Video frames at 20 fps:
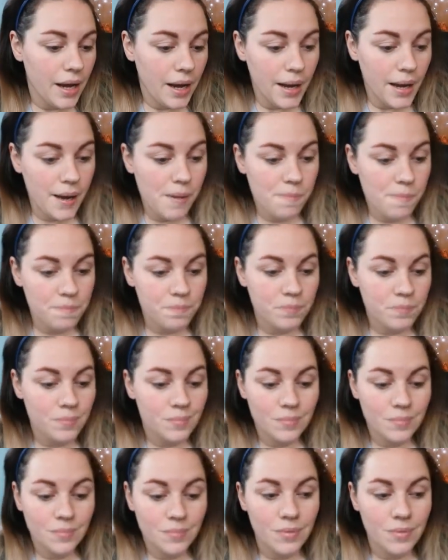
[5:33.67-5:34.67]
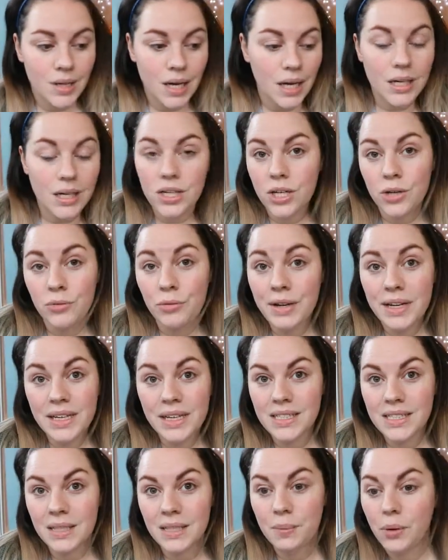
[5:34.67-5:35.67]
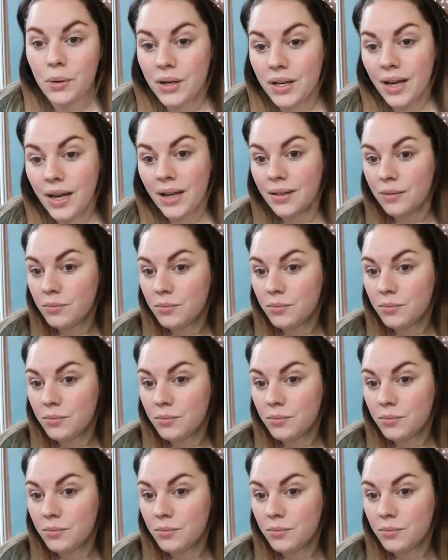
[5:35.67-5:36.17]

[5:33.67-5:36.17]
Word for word: and I don't really see the point in getting